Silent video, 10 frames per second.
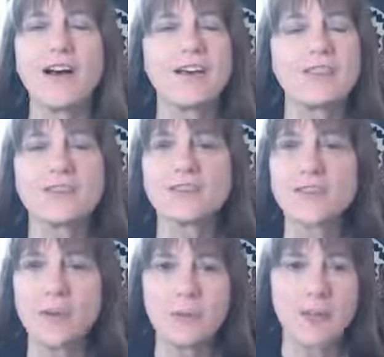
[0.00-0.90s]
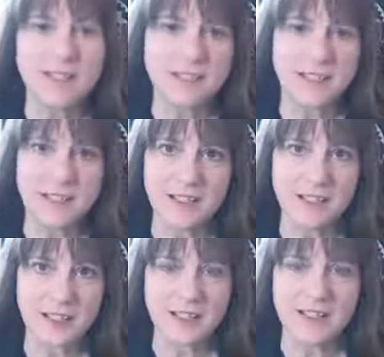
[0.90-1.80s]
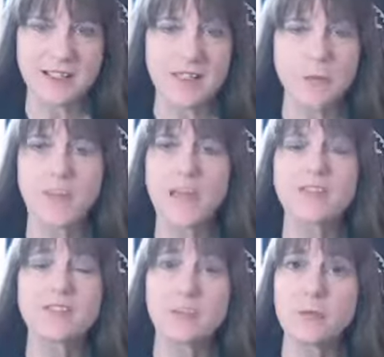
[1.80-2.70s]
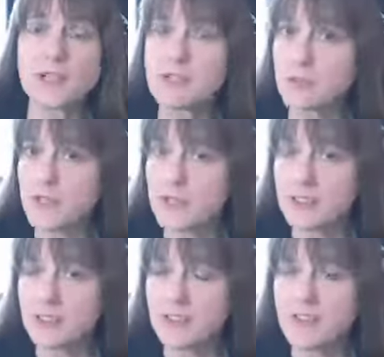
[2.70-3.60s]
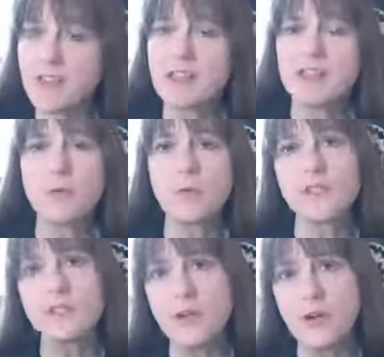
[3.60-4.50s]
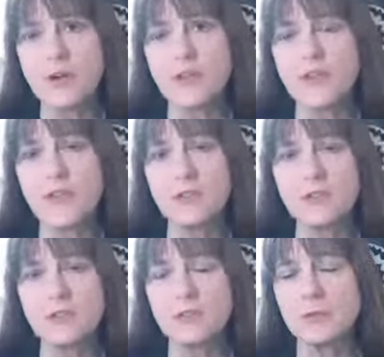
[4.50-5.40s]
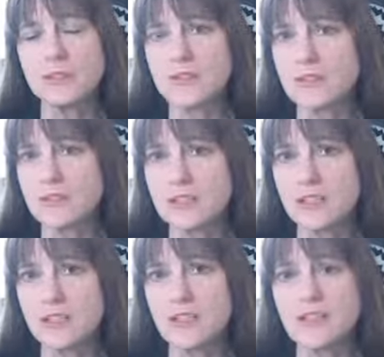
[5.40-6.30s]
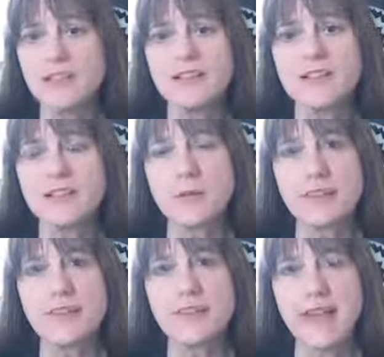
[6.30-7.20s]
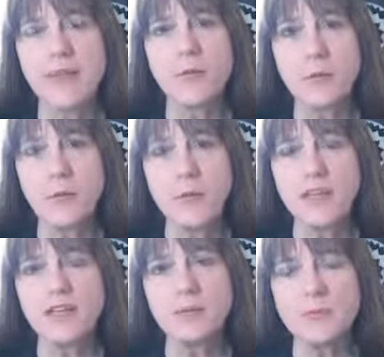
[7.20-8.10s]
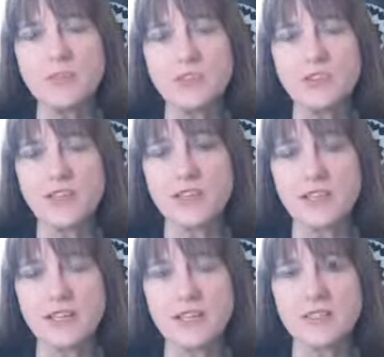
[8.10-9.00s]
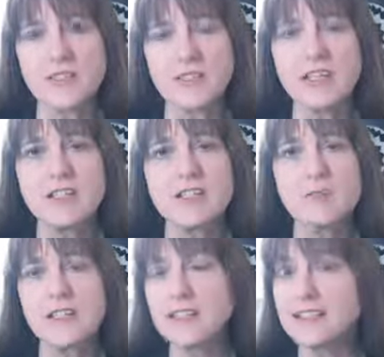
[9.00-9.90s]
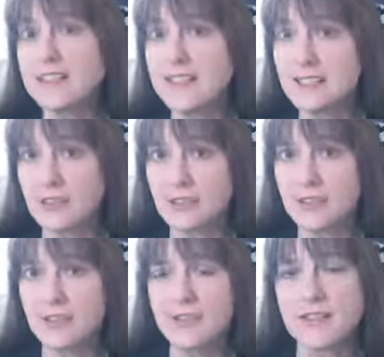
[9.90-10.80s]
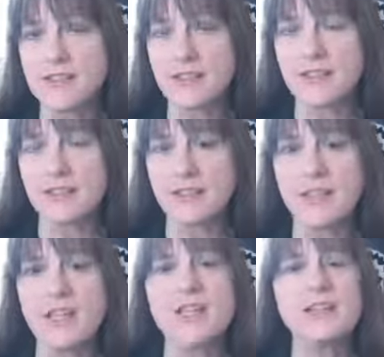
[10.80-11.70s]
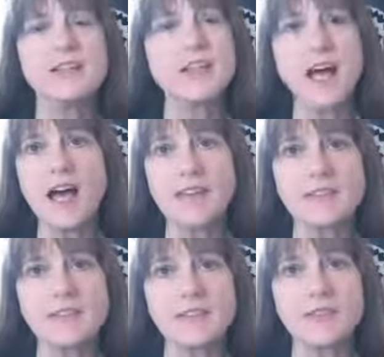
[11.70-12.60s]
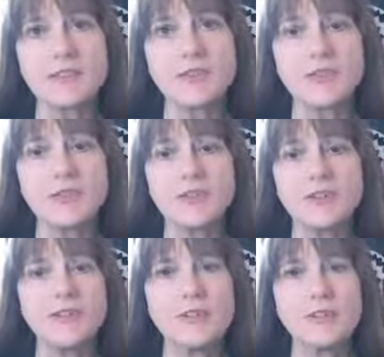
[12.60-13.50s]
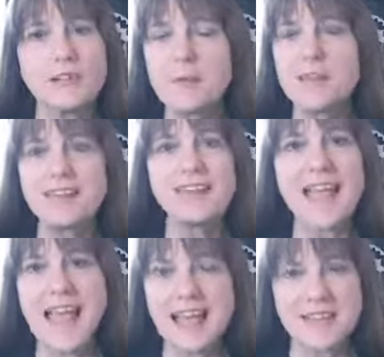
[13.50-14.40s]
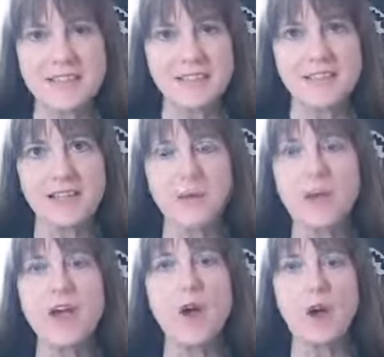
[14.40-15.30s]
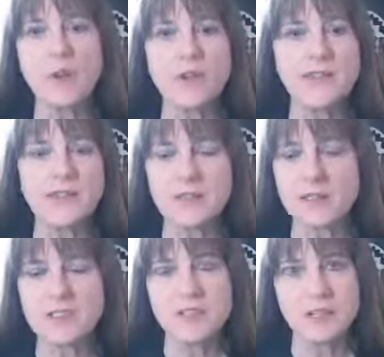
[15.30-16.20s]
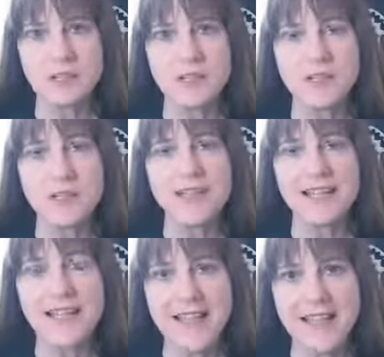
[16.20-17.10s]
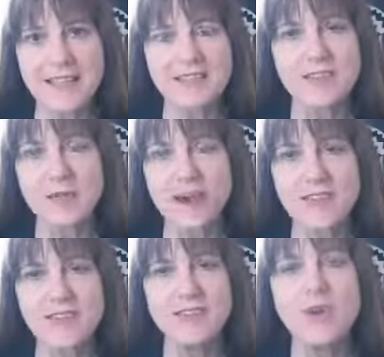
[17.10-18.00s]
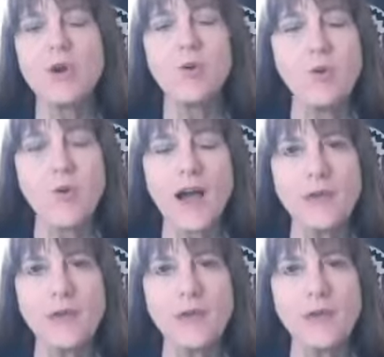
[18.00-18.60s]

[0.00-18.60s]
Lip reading: so many sunny days and we have so much wind that we know that renewable energy is something that we could position ourselves to be a leader in this country, not to come in last like we always seem to do. We come in last so often. Why